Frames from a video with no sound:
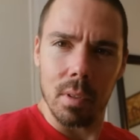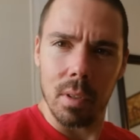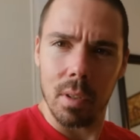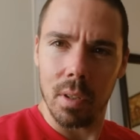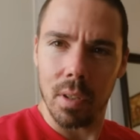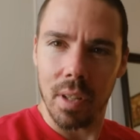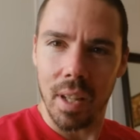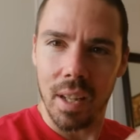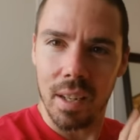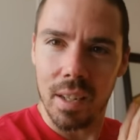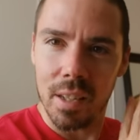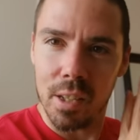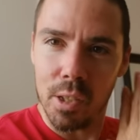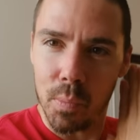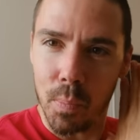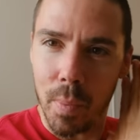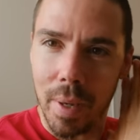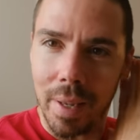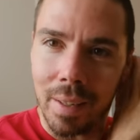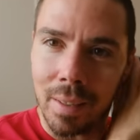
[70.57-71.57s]
Oh, that
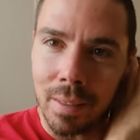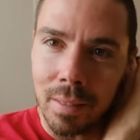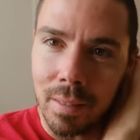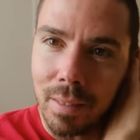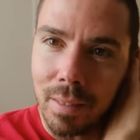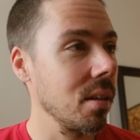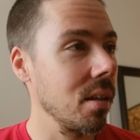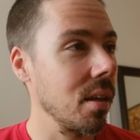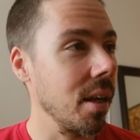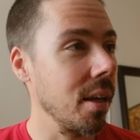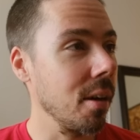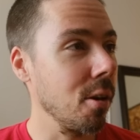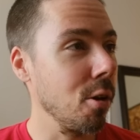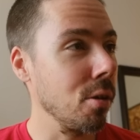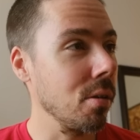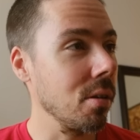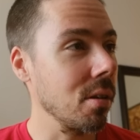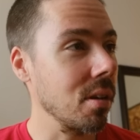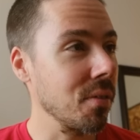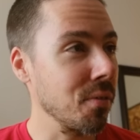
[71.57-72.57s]
is bad. Hey,
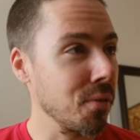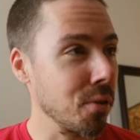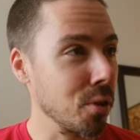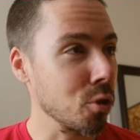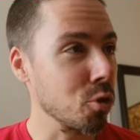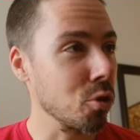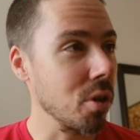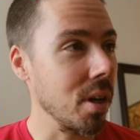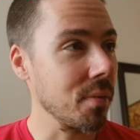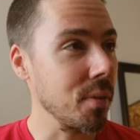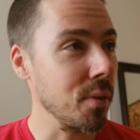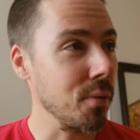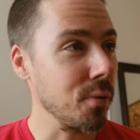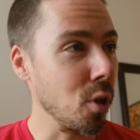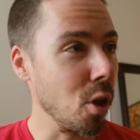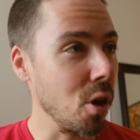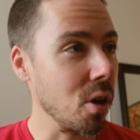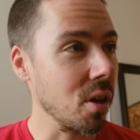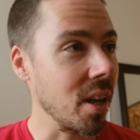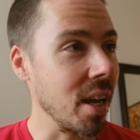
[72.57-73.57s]
all looking for a travel
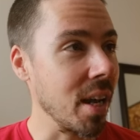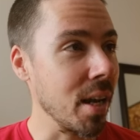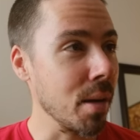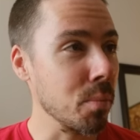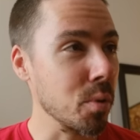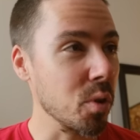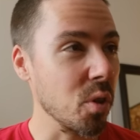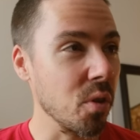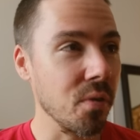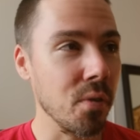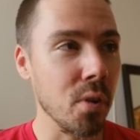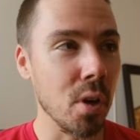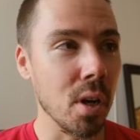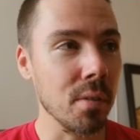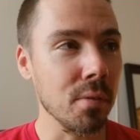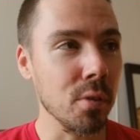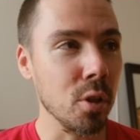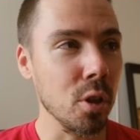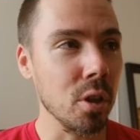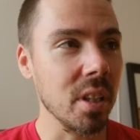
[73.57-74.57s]
vlog cam? So far
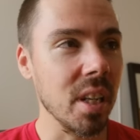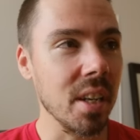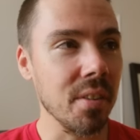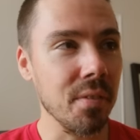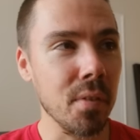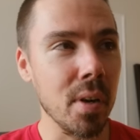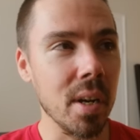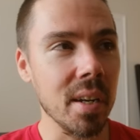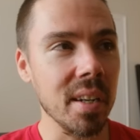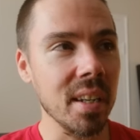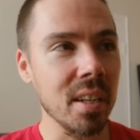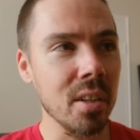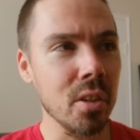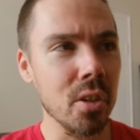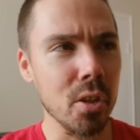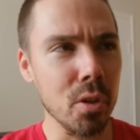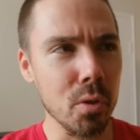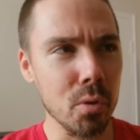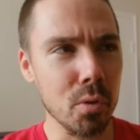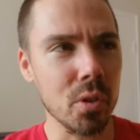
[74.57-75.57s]
I've looked at finding a
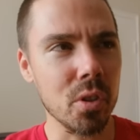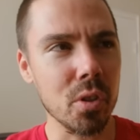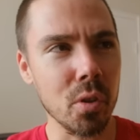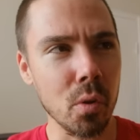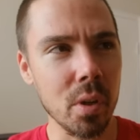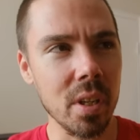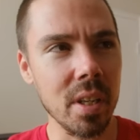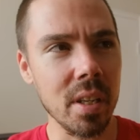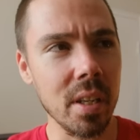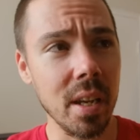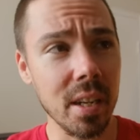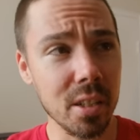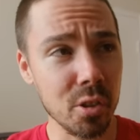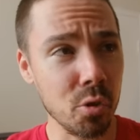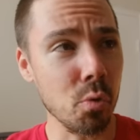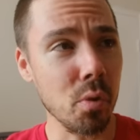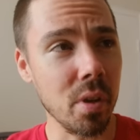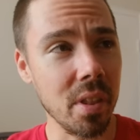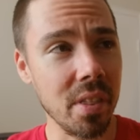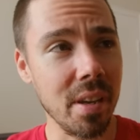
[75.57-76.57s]
used Sony
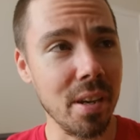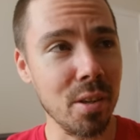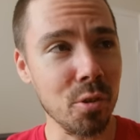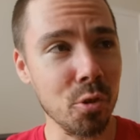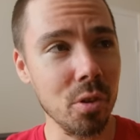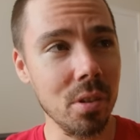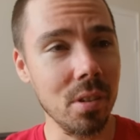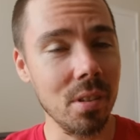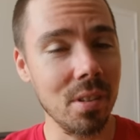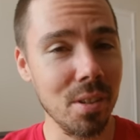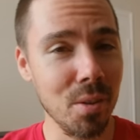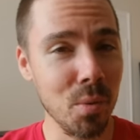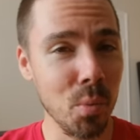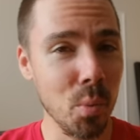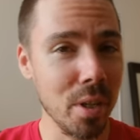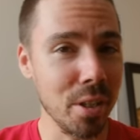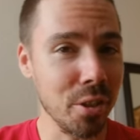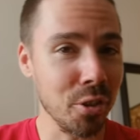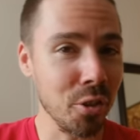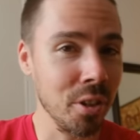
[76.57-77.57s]
X3000. You
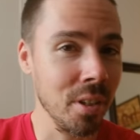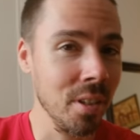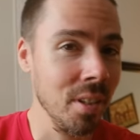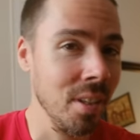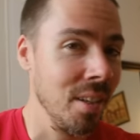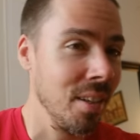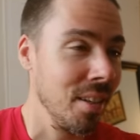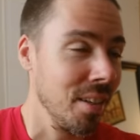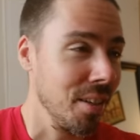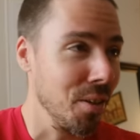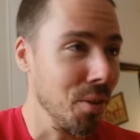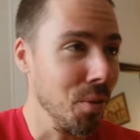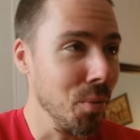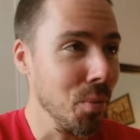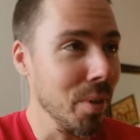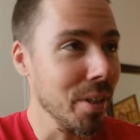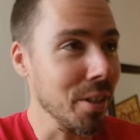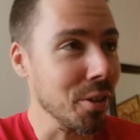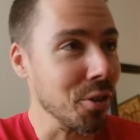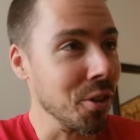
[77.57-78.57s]
wish, you
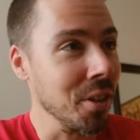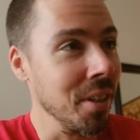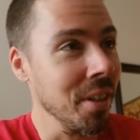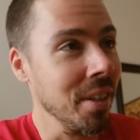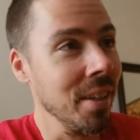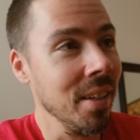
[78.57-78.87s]
wish.